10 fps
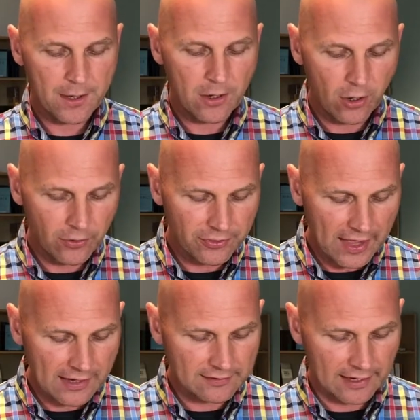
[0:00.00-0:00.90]
On
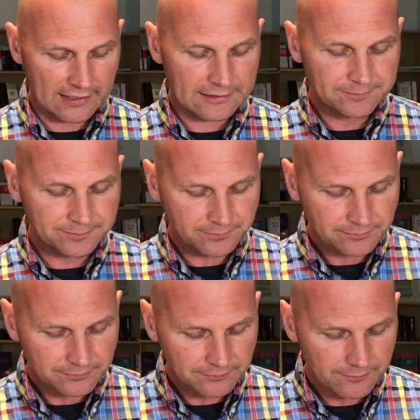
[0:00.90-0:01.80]
that day,
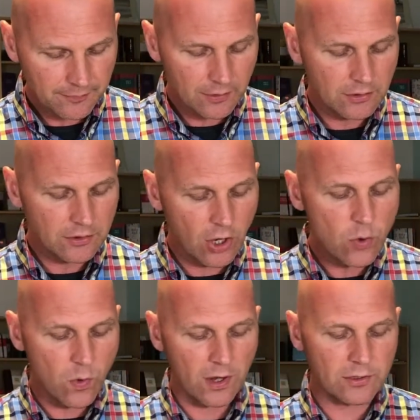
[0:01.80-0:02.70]
no
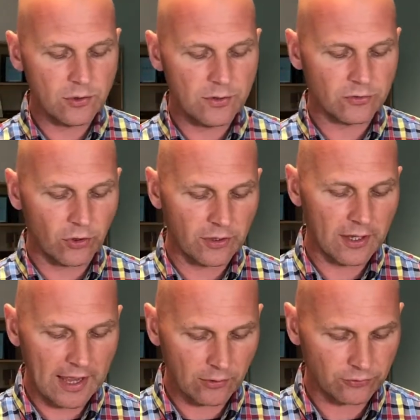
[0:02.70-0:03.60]
one who is on the
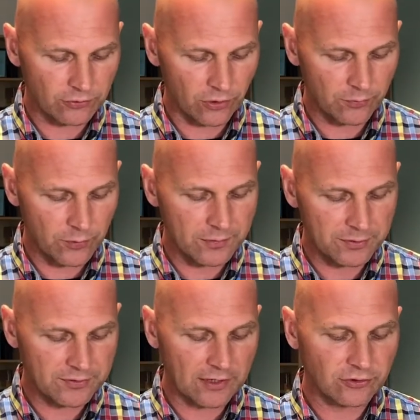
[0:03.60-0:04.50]
housetop with
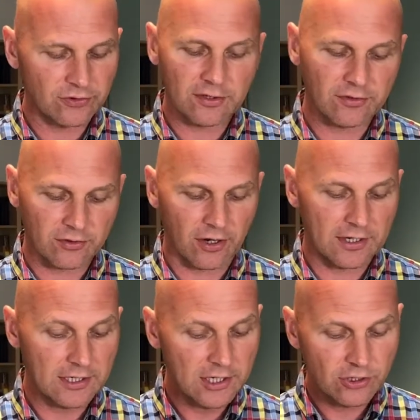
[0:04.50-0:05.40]
possessions
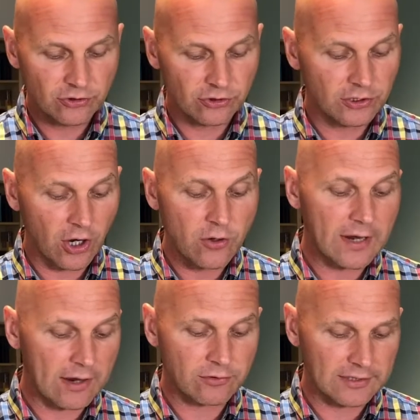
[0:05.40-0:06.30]
inside should go
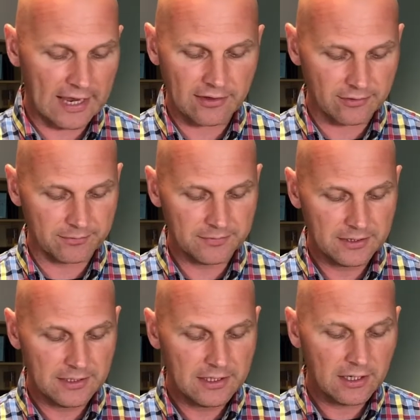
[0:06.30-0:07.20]
down to get them.
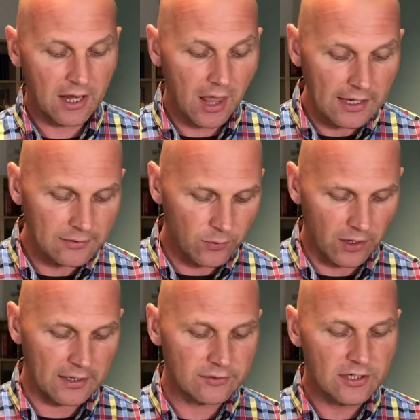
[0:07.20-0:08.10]

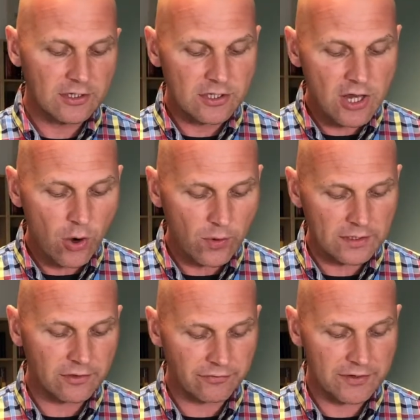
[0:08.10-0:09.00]
Likewise, no one
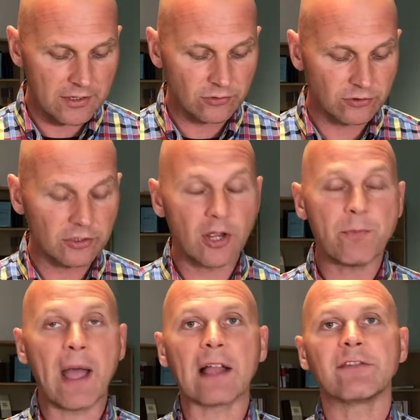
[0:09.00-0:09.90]
in the field should go
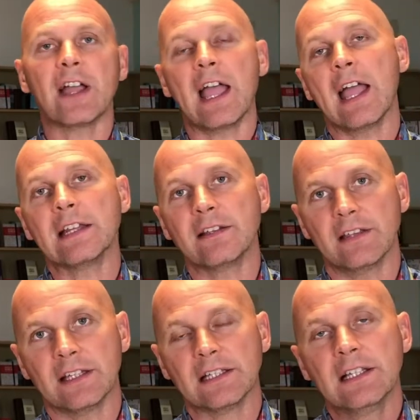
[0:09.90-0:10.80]
back for
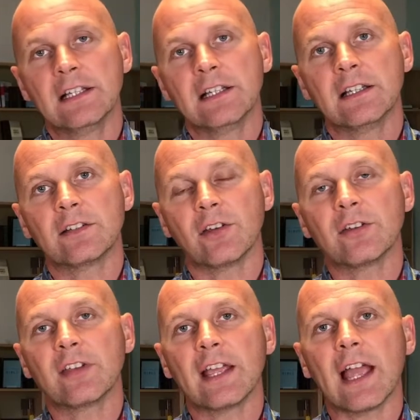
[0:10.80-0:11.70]
anything. So
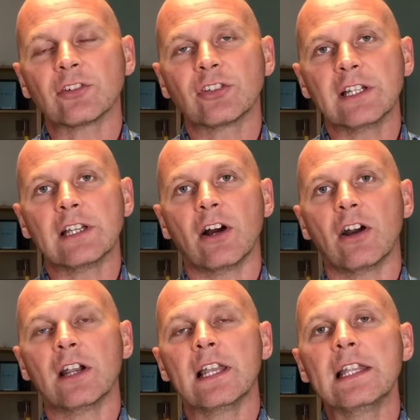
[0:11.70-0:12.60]
he's saying actually
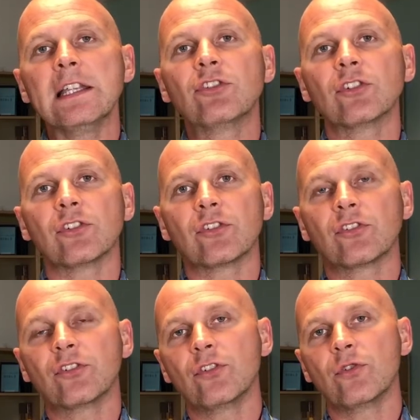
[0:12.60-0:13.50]
our allegiance
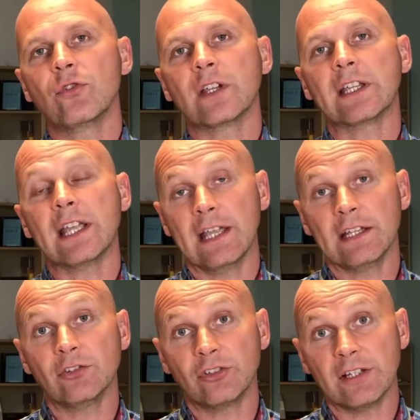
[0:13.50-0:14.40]
to the
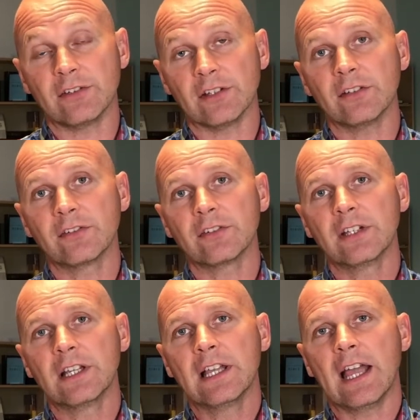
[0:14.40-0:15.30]
King, Jesus,
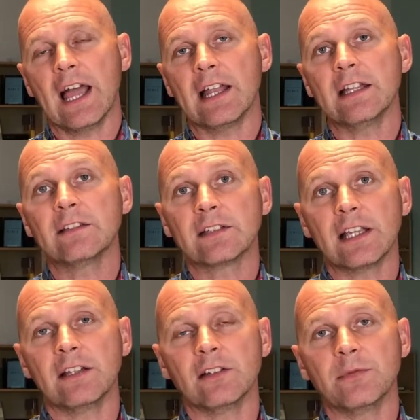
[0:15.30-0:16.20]
and his
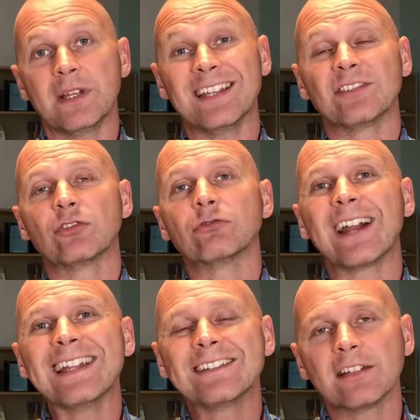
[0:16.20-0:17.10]
kingdom is
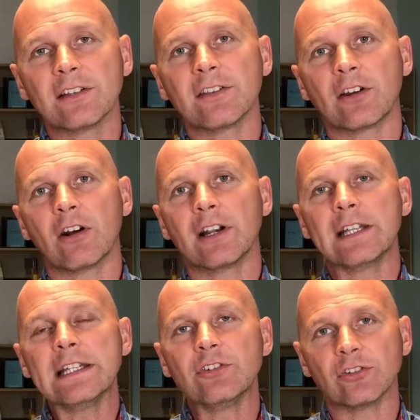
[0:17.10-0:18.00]
greater than our
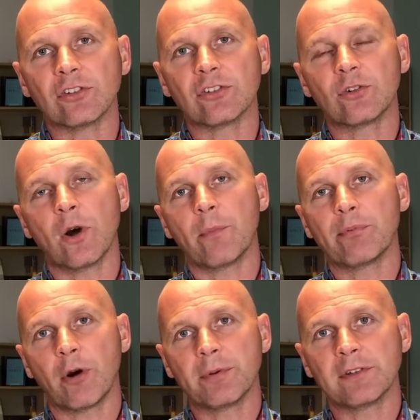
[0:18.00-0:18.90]
allegiance to our
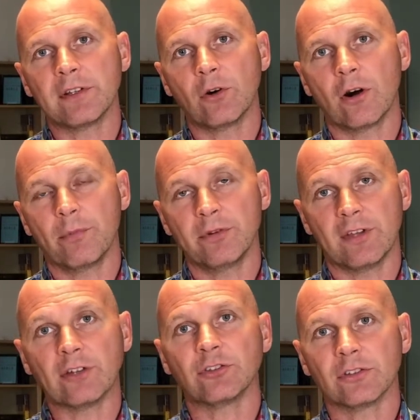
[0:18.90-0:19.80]
property or our
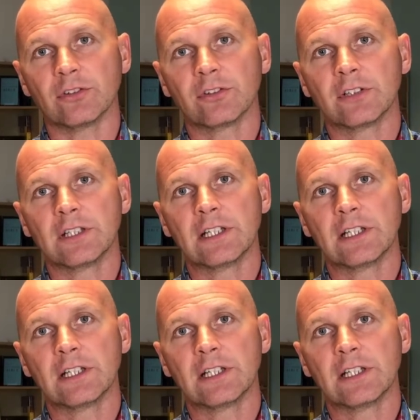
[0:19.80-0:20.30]
possessions.